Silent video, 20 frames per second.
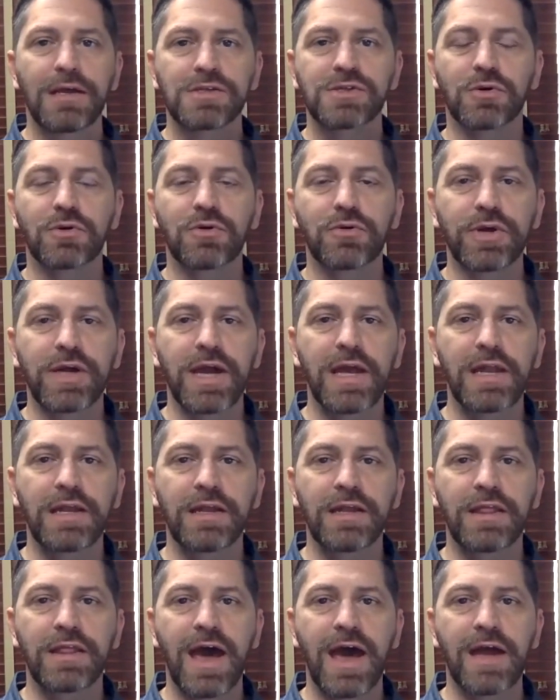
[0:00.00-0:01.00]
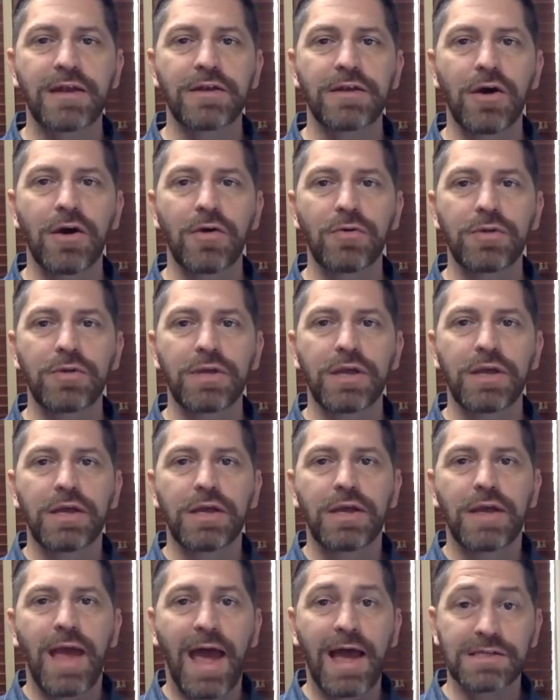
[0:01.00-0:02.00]
So creating that note
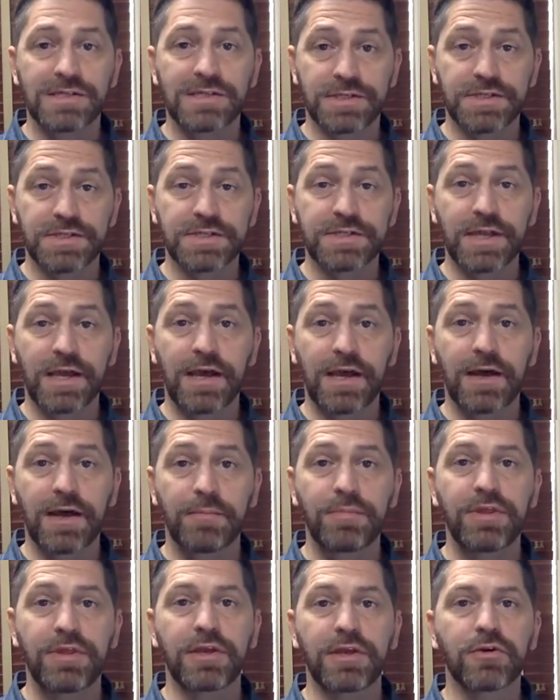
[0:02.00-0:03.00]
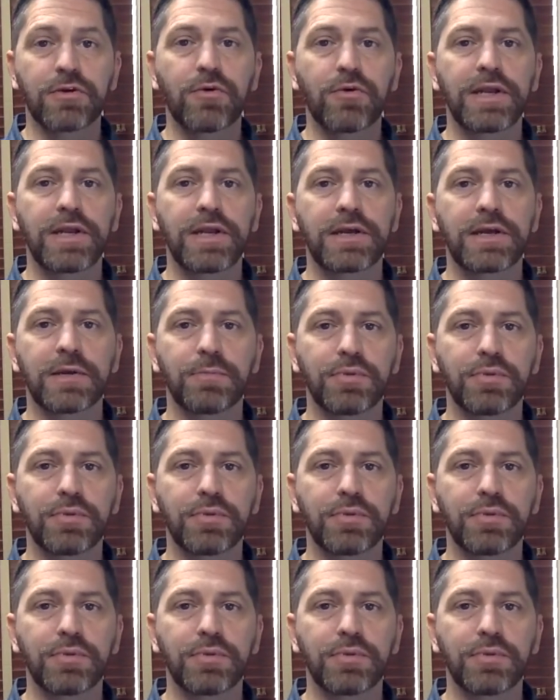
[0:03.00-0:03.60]
as a stub that you're going to